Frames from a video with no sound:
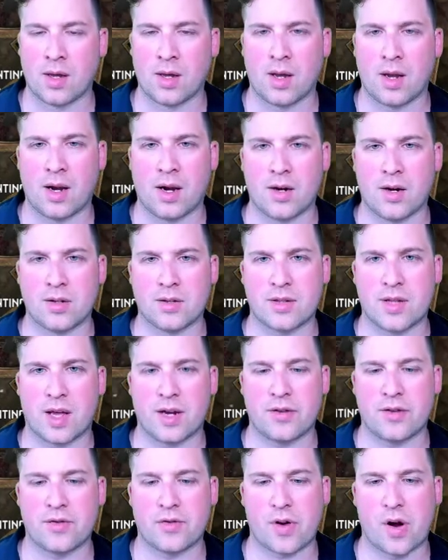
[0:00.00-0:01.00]
Here's
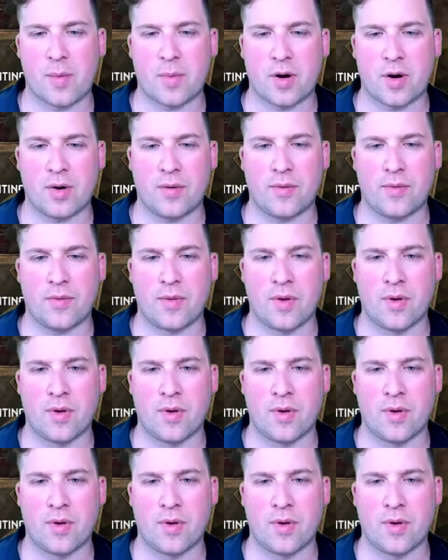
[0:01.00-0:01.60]
that drummer.